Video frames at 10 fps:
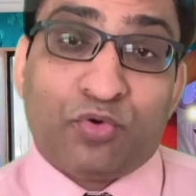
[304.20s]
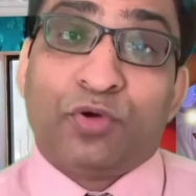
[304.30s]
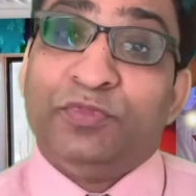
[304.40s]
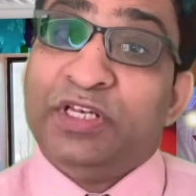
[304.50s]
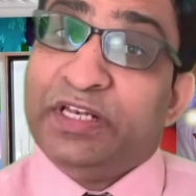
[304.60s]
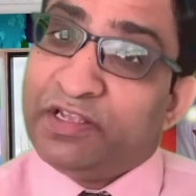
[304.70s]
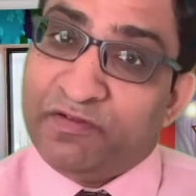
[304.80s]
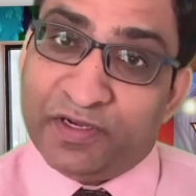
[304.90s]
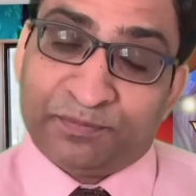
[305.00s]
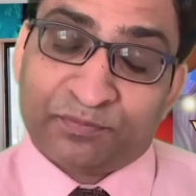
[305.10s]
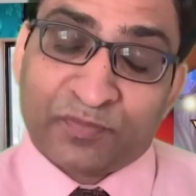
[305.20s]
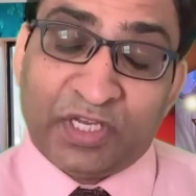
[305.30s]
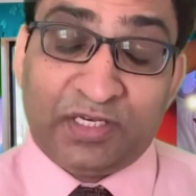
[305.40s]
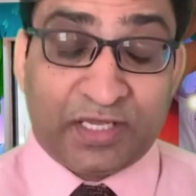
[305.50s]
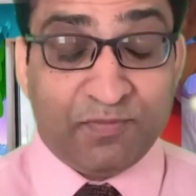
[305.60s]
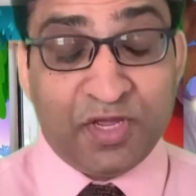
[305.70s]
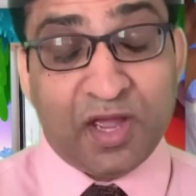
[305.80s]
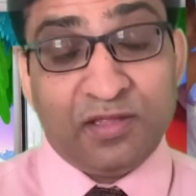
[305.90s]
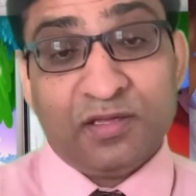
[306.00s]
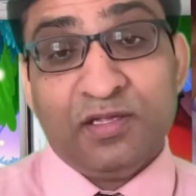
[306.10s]
of the liquid. It can be
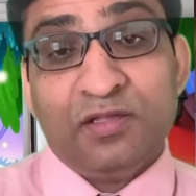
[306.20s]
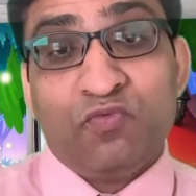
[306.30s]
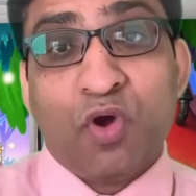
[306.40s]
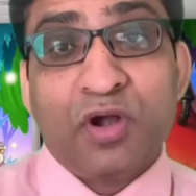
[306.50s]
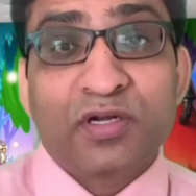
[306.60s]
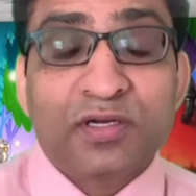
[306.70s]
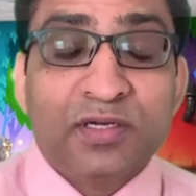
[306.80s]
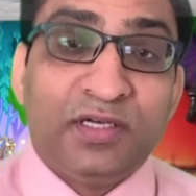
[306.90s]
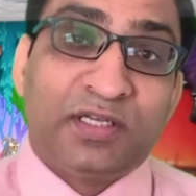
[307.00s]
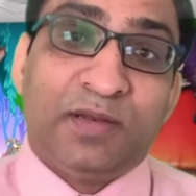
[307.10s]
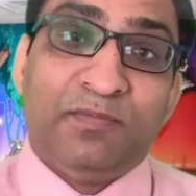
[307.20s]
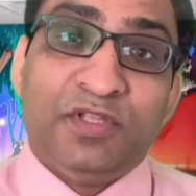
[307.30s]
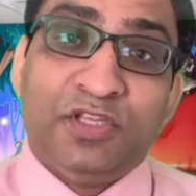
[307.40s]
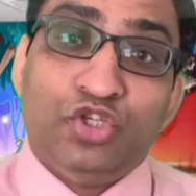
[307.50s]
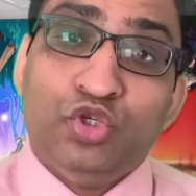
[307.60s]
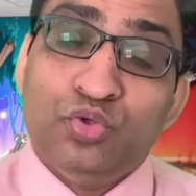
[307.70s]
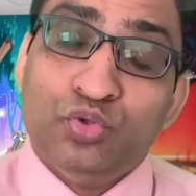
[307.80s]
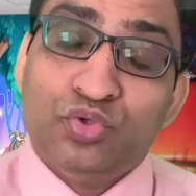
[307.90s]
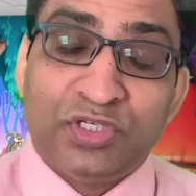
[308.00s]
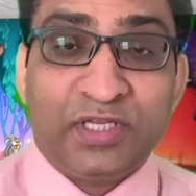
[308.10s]
either in the water, it can be the
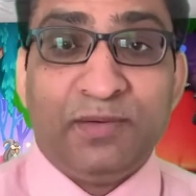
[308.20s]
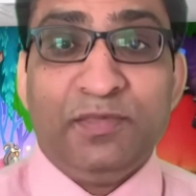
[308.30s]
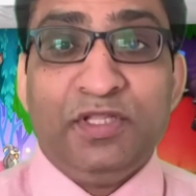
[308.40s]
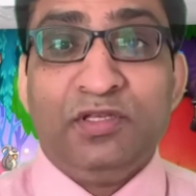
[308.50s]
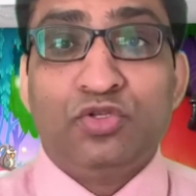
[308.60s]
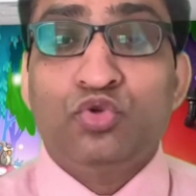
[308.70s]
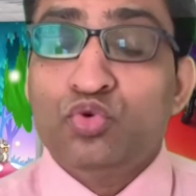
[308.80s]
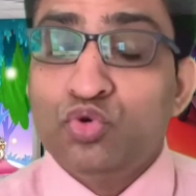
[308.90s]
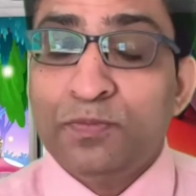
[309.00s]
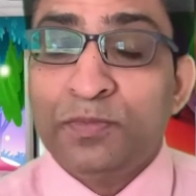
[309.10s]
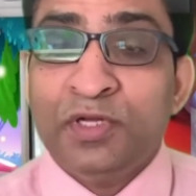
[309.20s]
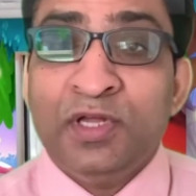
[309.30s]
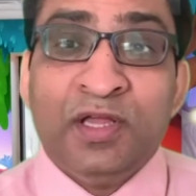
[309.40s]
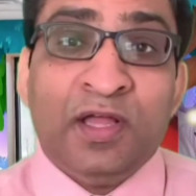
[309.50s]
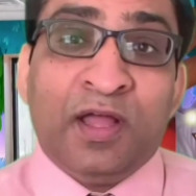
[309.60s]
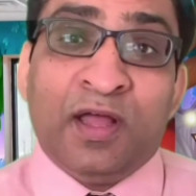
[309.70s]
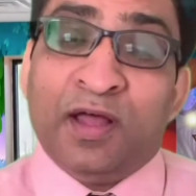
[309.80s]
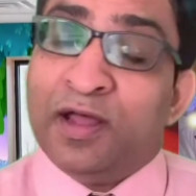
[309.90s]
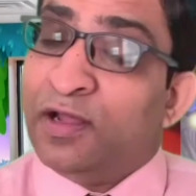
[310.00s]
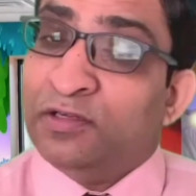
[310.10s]
juice, it can be the soup.
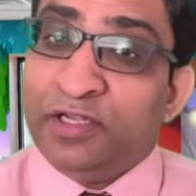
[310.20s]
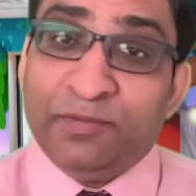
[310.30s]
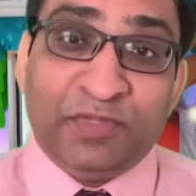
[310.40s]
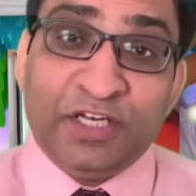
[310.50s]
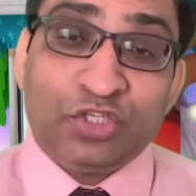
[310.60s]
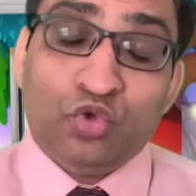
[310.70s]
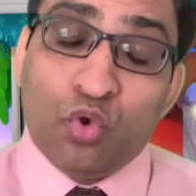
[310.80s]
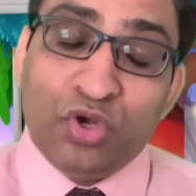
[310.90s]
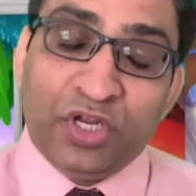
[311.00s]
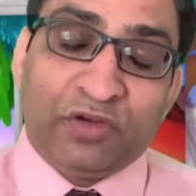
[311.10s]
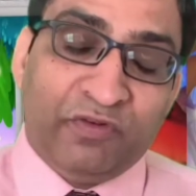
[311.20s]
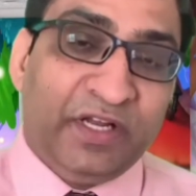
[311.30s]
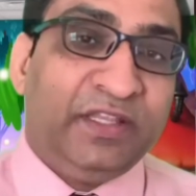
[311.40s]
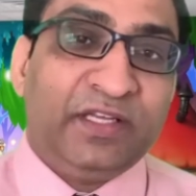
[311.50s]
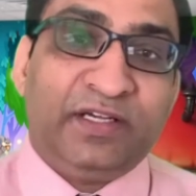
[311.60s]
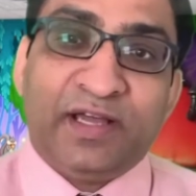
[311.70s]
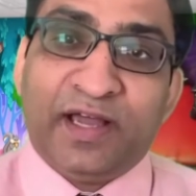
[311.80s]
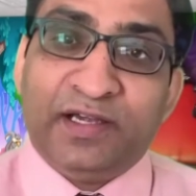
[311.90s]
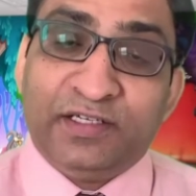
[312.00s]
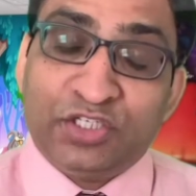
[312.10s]
If there is no liquid in the
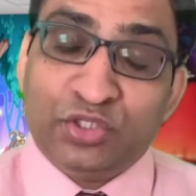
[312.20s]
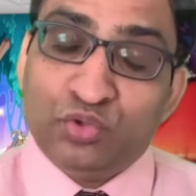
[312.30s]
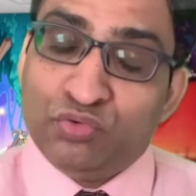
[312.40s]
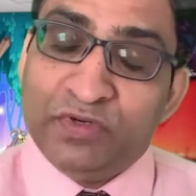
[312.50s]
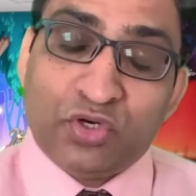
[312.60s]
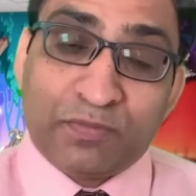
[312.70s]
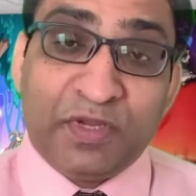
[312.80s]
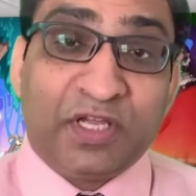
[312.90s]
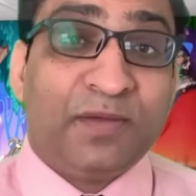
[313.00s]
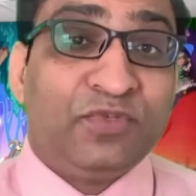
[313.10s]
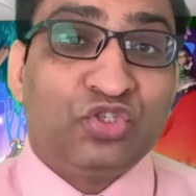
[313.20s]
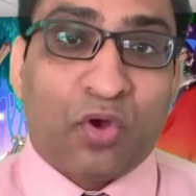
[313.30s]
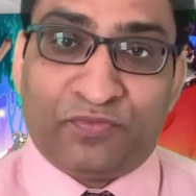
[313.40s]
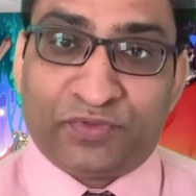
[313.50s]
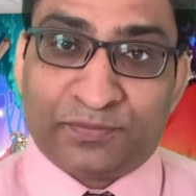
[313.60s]
diet, the stool will not become soft.